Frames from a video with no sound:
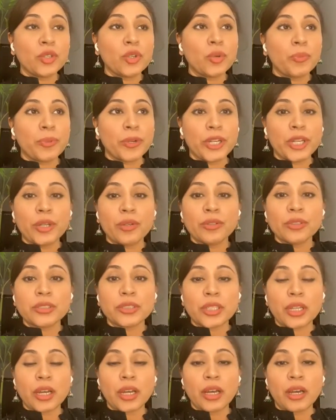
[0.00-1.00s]
do
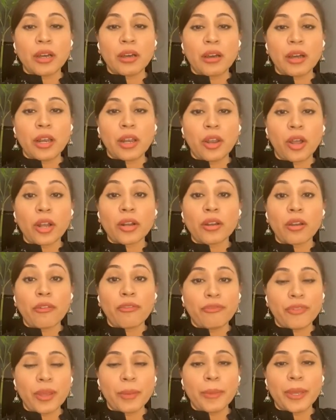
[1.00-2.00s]
produce a lot
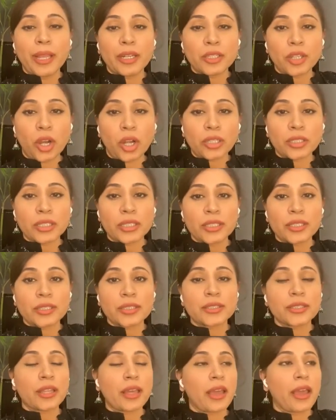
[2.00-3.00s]
of female
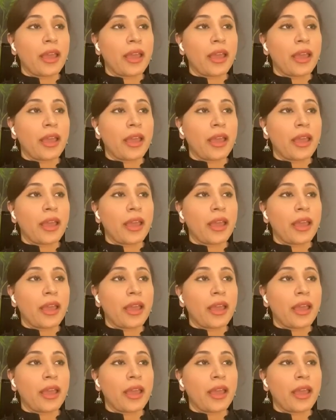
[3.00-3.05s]
doctors,